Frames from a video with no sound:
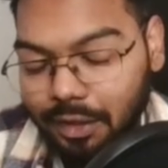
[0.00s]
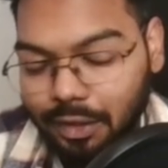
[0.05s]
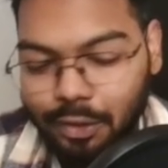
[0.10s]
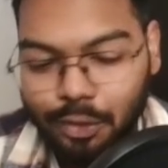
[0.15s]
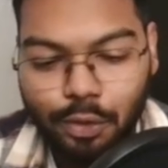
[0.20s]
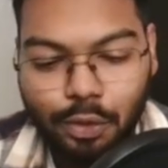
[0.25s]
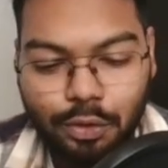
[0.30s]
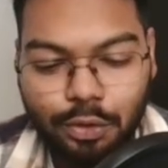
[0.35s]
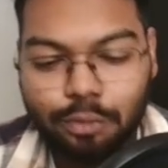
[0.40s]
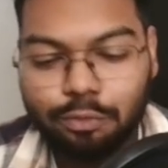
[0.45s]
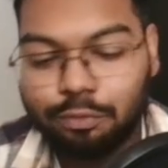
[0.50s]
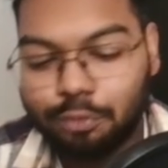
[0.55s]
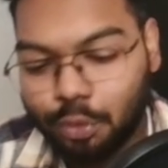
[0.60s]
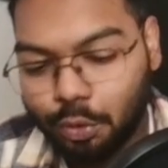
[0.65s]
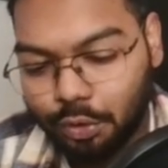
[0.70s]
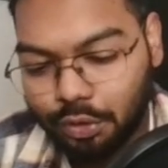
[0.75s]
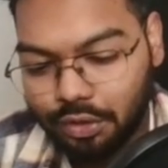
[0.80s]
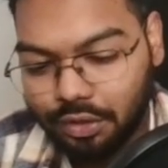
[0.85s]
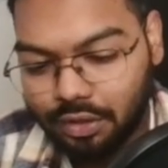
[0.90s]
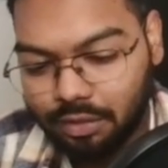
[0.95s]
a lot of
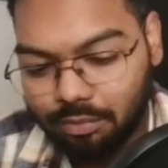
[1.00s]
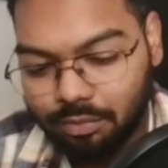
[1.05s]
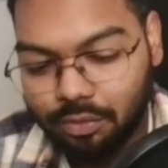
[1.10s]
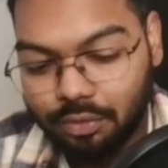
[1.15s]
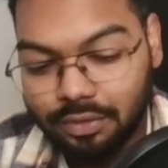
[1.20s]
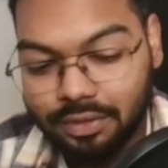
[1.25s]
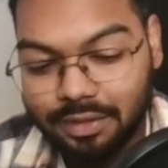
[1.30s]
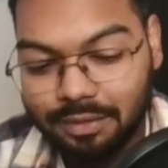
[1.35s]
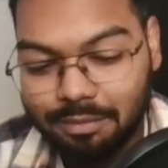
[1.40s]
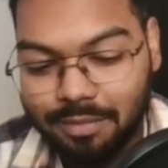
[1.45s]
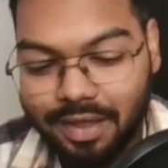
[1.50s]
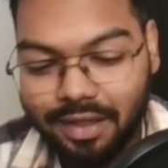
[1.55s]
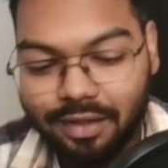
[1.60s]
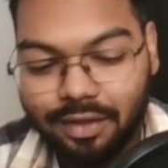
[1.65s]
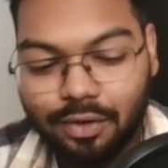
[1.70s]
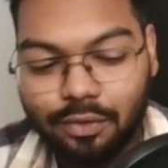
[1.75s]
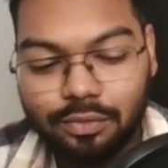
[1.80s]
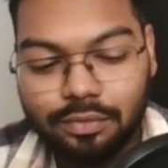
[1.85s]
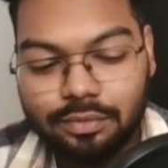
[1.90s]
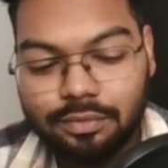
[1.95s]
talking about the
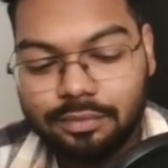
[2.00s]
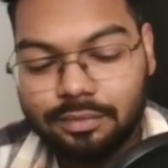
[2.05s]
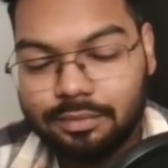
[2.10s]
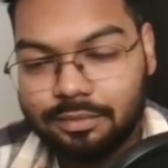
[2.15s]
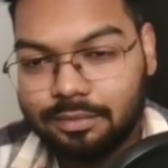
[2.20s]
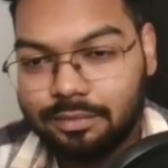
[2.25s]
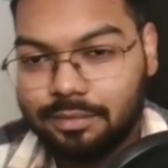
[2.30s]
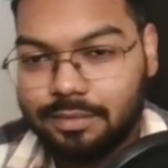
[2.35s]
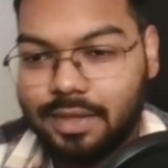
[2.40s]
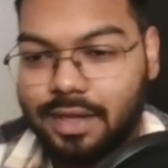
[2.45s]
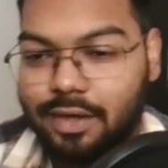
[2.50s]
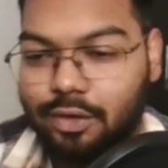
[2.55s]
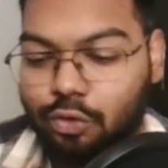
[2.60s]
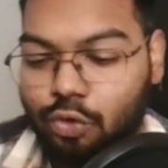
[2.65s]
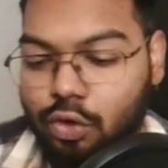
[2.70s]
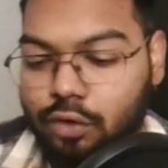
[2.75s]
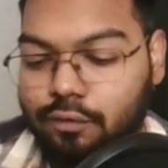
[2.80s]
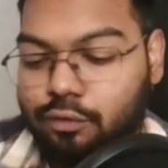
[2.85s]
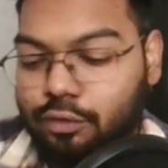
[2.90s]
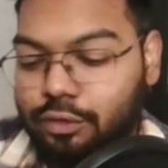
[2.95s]
background and
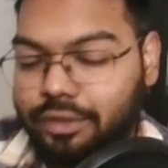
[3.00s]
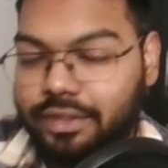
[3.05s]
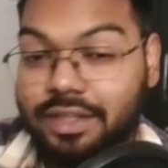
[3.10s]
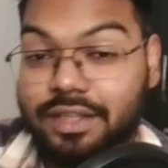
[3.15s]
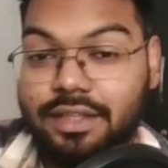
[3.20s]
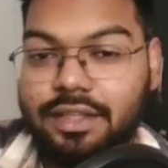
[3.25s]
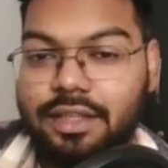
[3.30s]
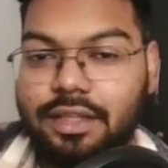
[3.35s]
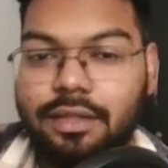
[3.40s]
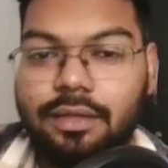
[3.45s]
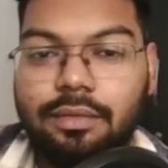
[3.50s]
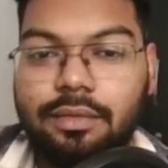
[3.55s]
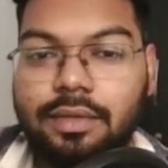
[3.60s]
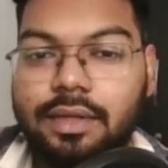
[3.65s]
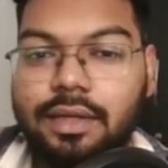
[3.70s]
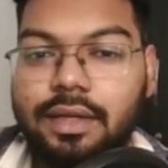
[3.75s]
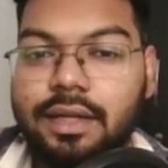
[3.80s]
thoughtful thinking.